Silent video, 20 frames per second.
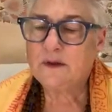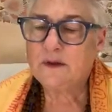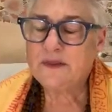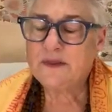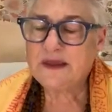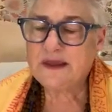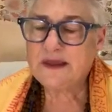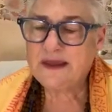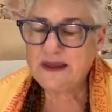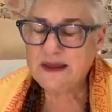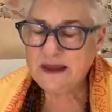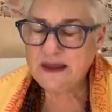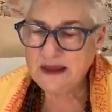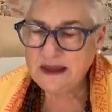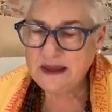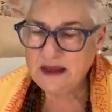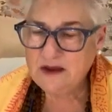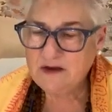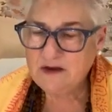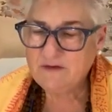The
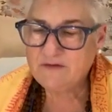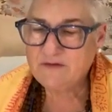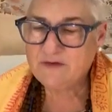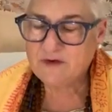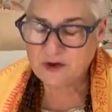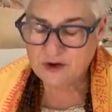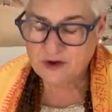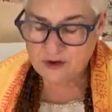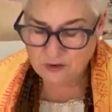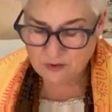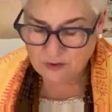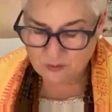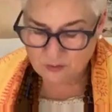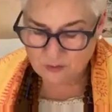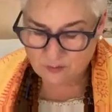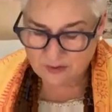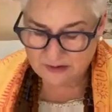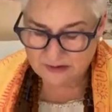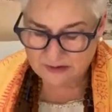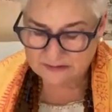key for
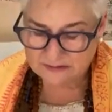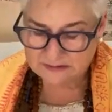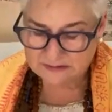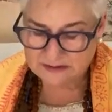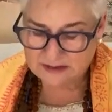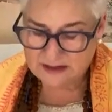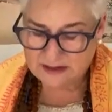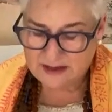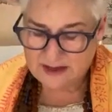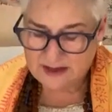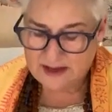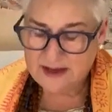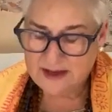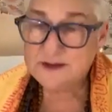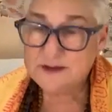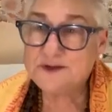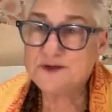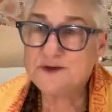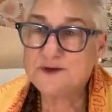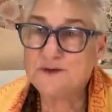you
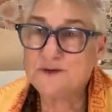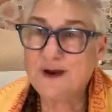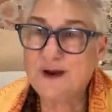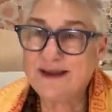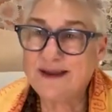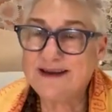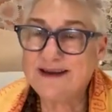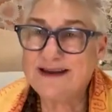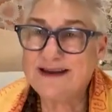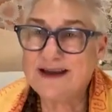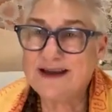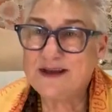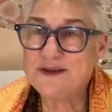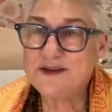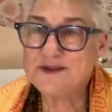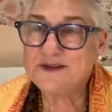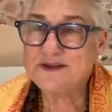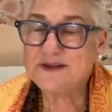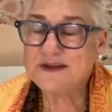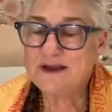is to
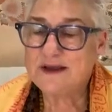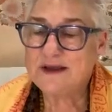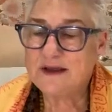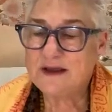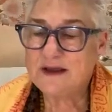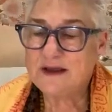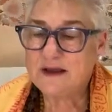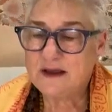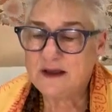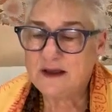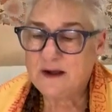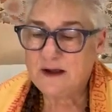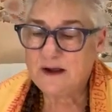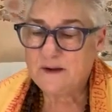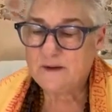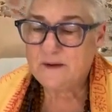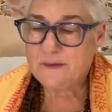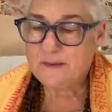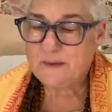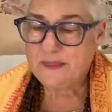recognize
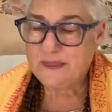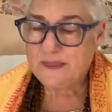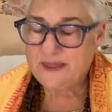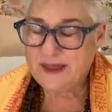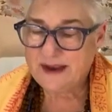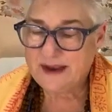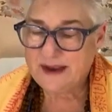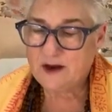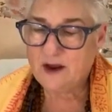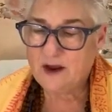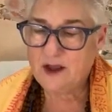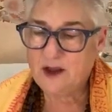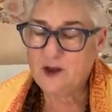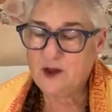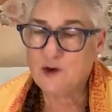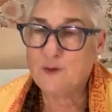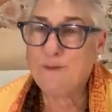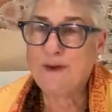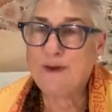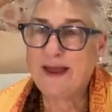that
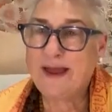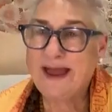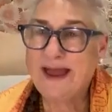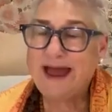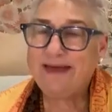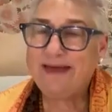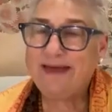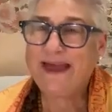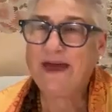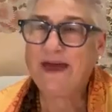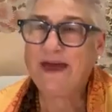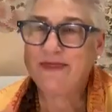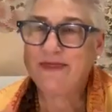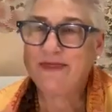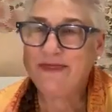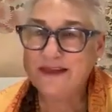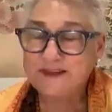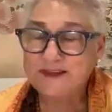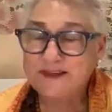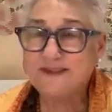your path at
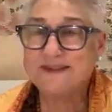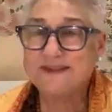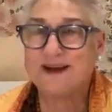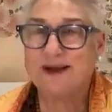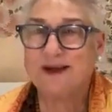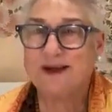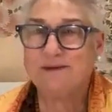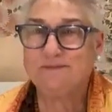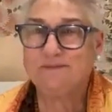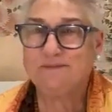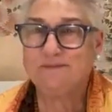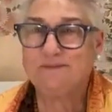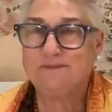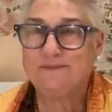this time